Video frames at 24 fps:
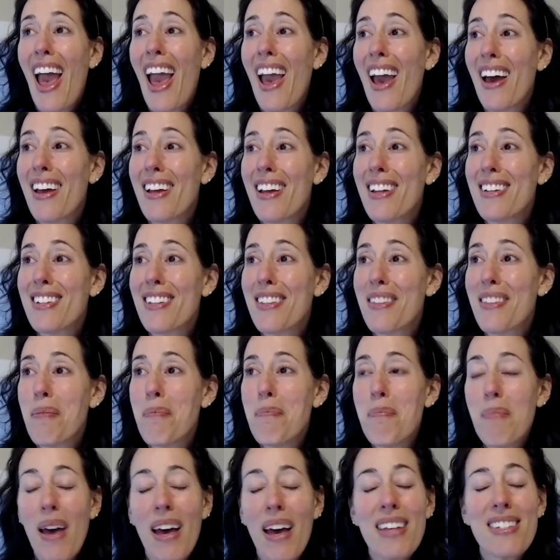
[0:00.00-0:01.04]
And the
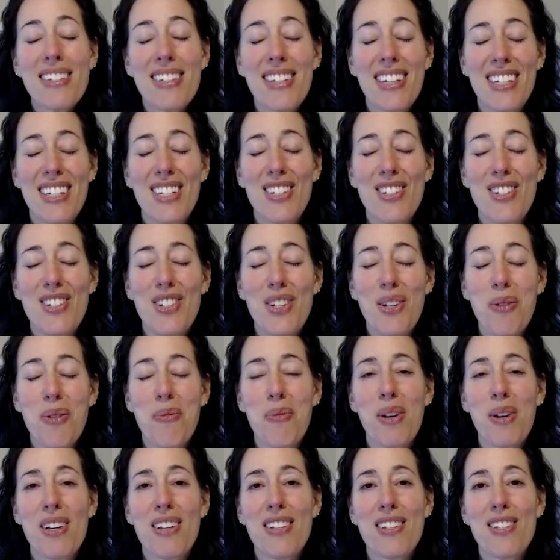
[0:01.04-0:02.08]
message
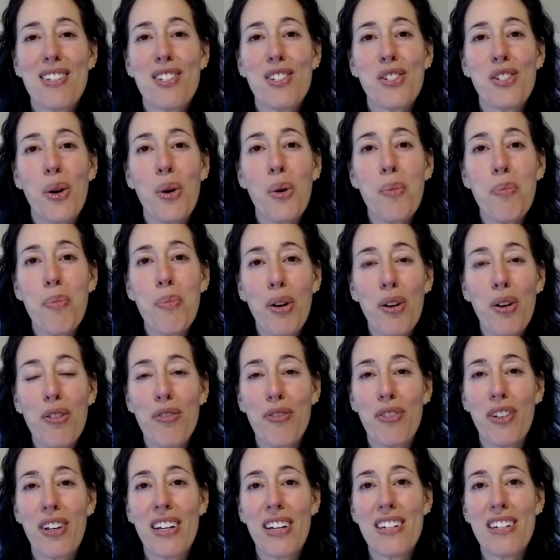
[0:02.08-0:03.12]
was so
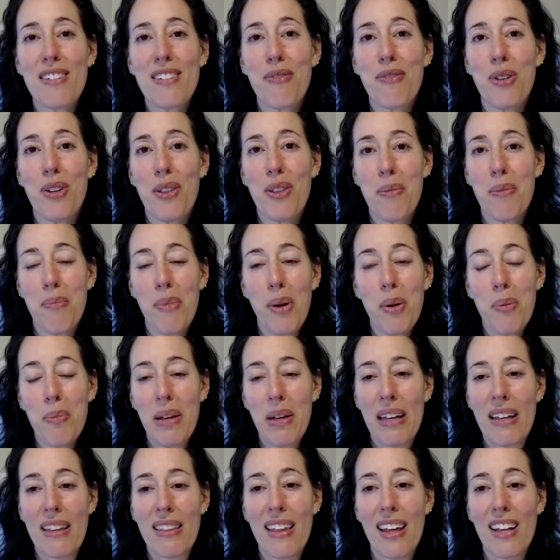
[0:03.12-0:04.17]
perfect for the
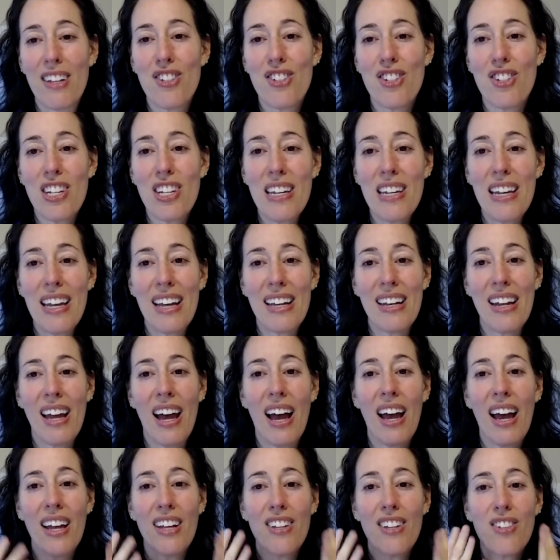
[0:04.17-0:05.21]
moment that she and
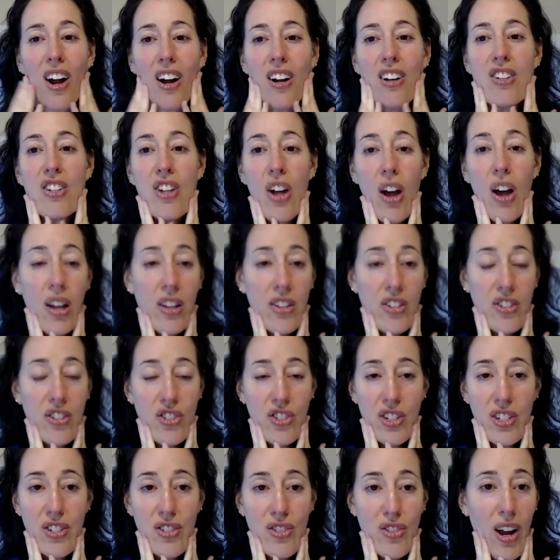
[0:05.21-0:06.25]
our jaws
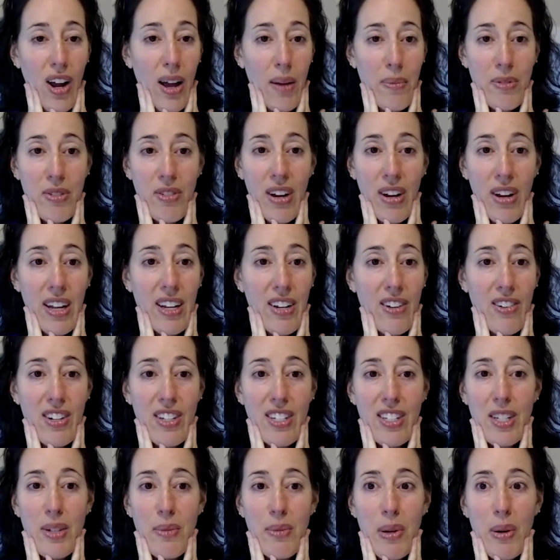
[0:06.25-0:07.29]
just dropped, right,
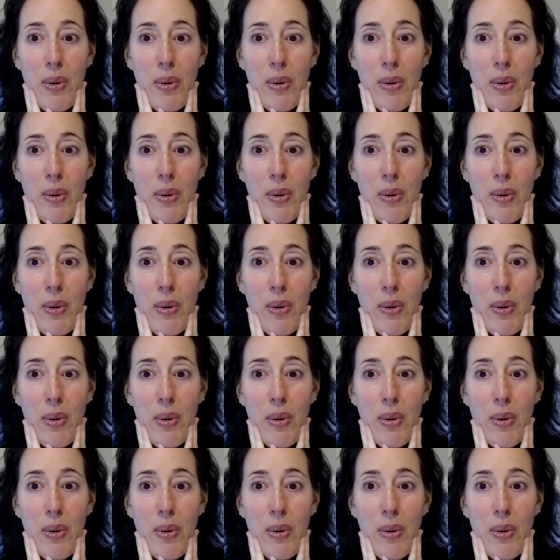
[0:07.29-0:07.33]
Kristen?